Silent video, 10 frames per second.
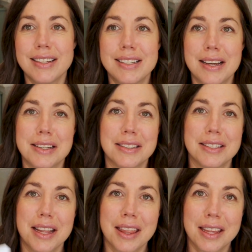
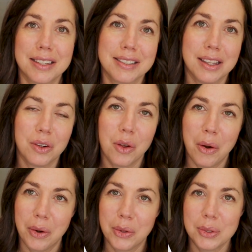does this little
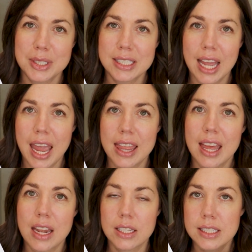article say
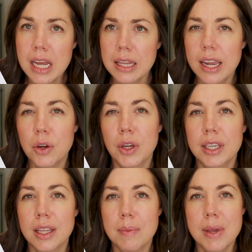that Sonlight
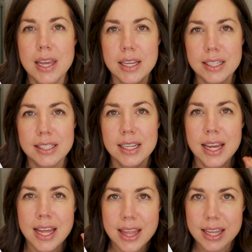curriculum is
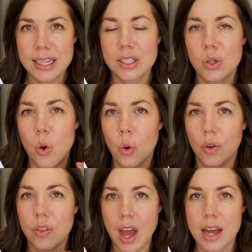this
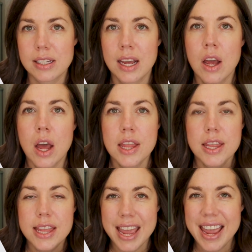or that.
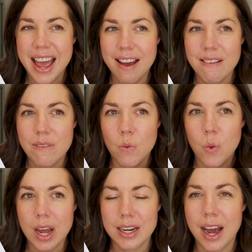They have
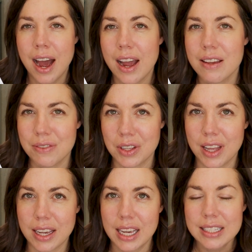what I feel
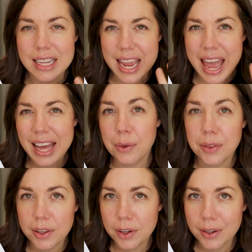like is a
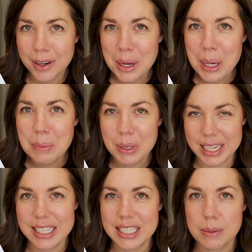healthier
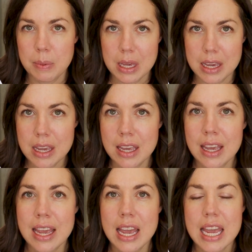place to be,
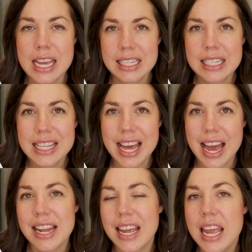is
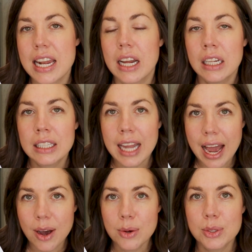that it
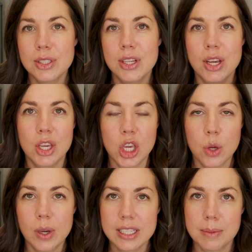allows
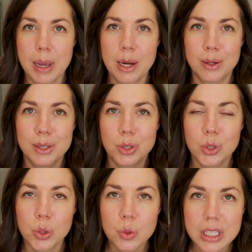you as the parent
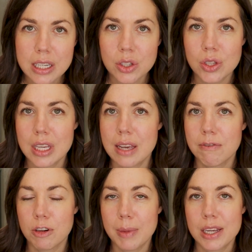to teach the
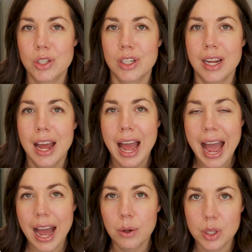information
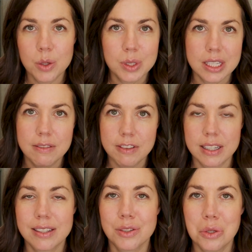how you see
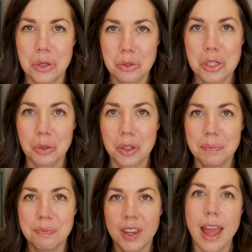fit to your
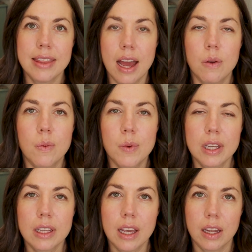children. And that
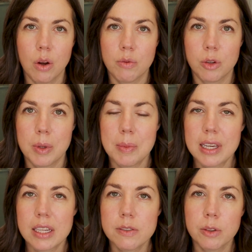really hit home for me,
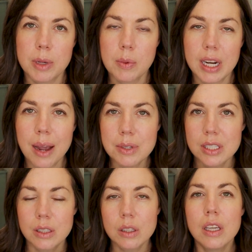because for me, when I
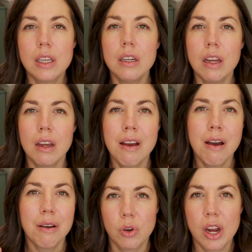was looking
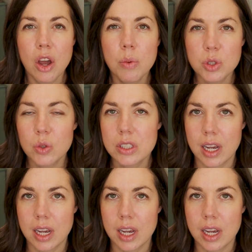for a homeschool